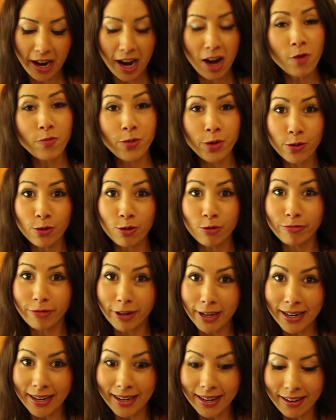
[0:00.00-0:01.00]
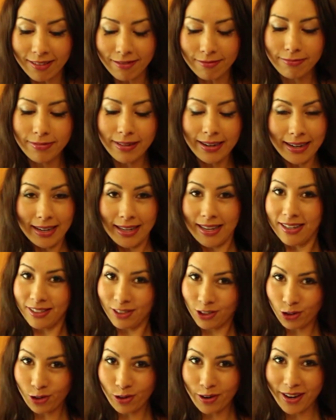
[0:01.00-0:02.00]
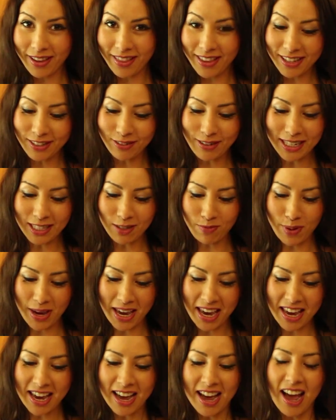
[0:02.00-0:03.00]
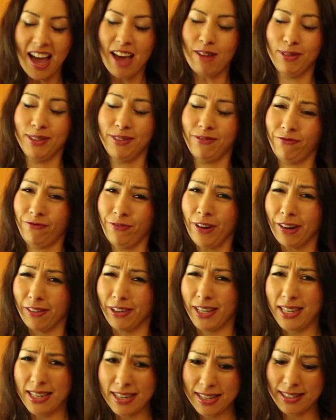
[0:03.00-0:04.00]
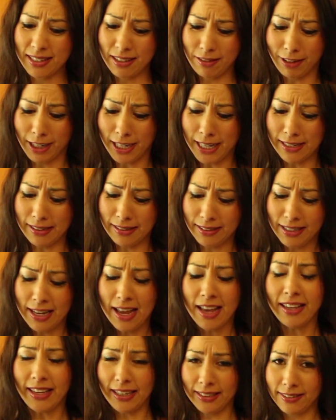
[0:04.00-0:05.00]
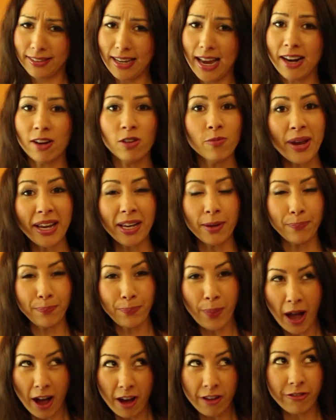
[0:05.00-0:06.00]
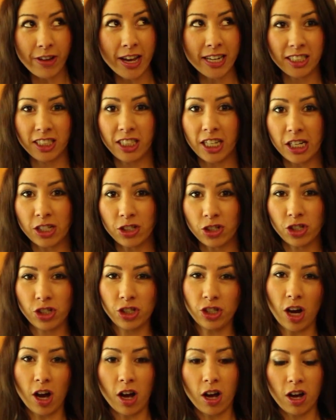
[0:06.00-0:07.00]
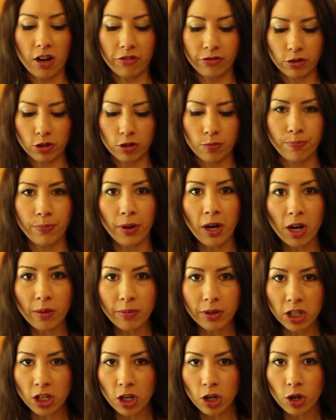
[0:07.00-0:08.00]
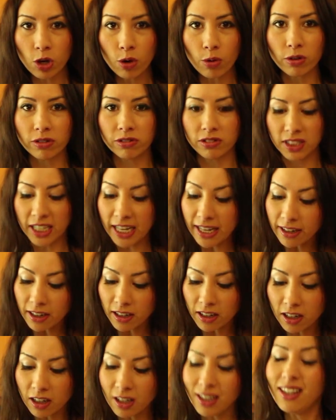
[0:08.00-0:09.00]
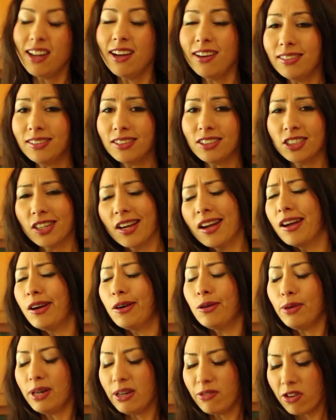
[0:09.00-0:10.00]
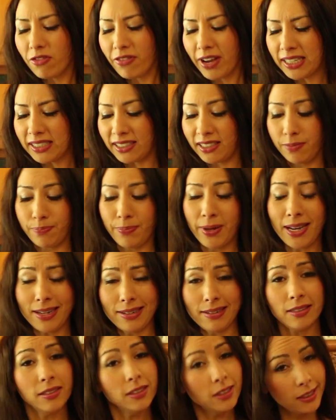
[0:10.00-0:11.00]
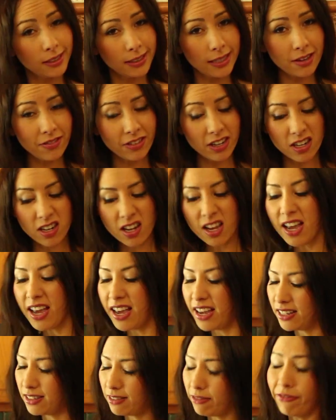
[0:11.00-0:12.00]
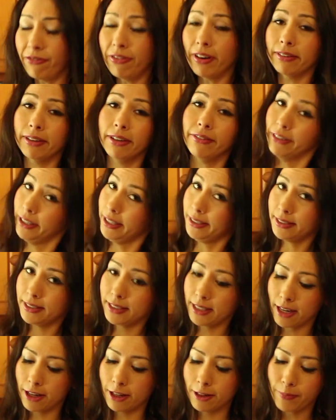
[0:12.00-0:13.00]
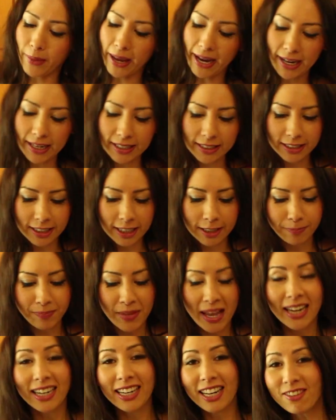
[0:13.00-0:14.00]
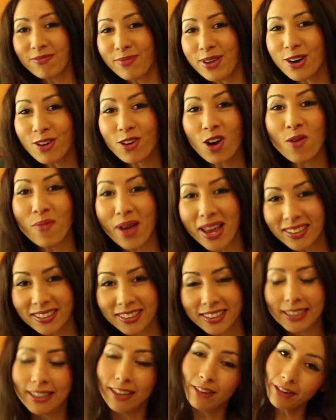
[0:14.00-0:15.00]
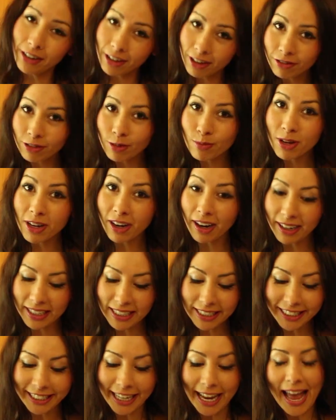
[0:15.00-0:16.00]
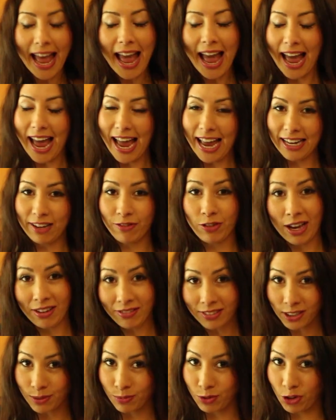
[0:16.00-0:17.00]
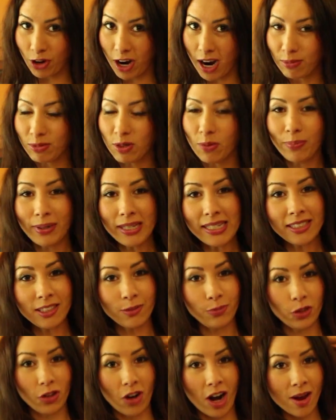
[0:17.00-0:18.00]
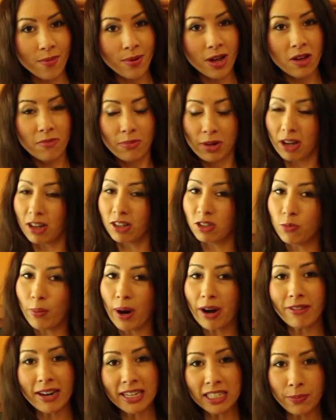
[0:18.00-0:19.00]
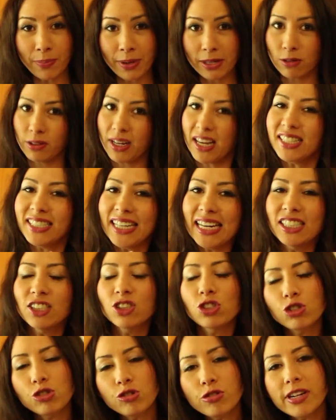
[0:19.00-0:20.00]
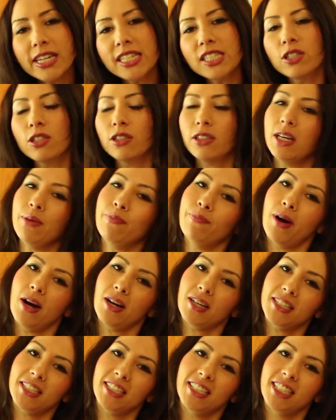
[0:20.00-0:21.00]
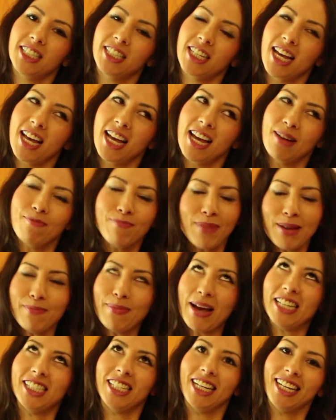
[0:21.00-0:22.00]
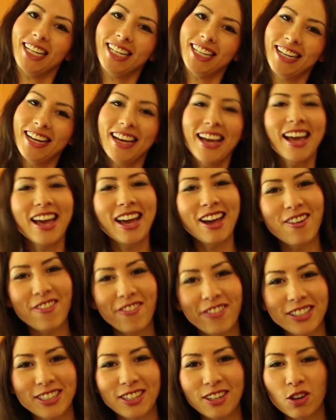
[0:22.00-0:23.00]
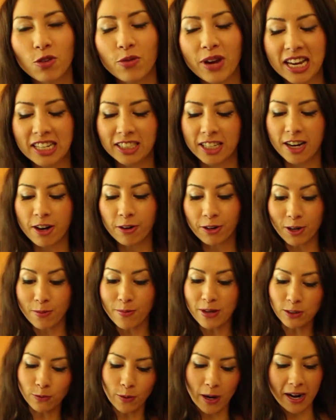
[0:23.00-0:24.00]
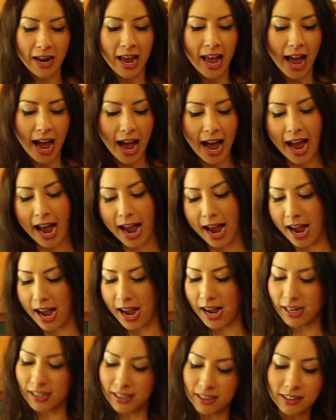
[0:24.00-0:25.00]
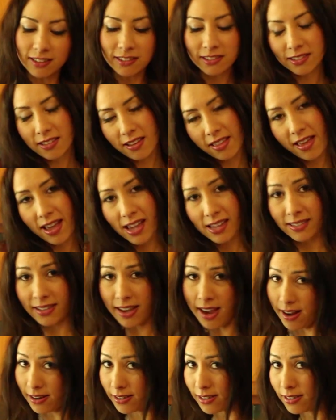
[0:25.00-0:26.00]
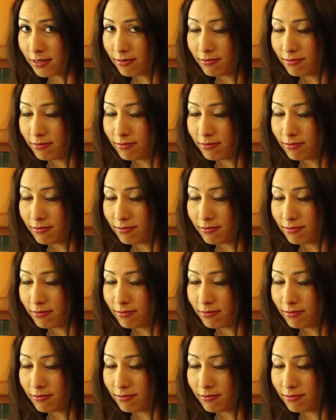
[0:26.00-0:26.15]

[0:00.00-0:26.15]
and I hope you all really, really enjoyed this recipe. It was very easy, right? Yes, and it'll make a perfect dish uh, for a barbecue or dinner, lunch, whatever you fancy, packed lunches even. It's very versatile. And um, leave me your comments. Love hearing from you guys. And if you haven't subscribed, please subscribe because my recipes will get sent straight to your inbox by magic every single week. So you're not going to miss one. And that's it.